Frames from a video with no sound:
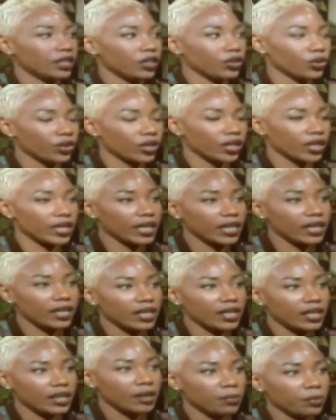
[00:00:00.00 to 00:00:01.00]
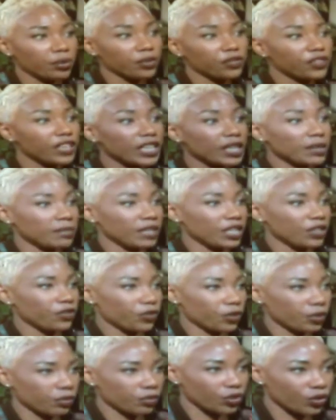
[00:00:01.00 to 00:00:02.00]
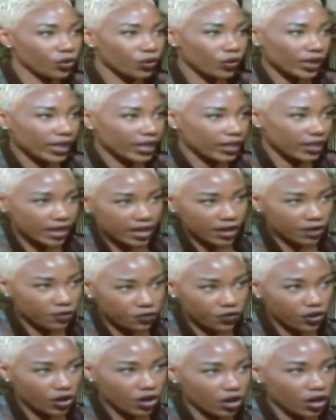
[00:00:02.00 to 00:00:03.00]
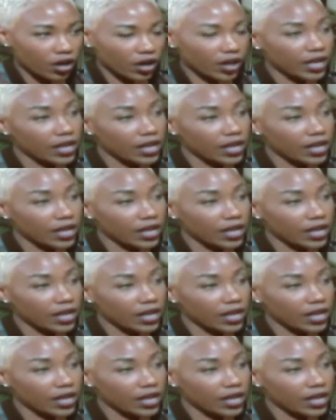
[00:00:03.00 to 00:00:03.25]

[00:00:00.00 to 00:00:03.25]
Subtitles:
it or prevented me from going that far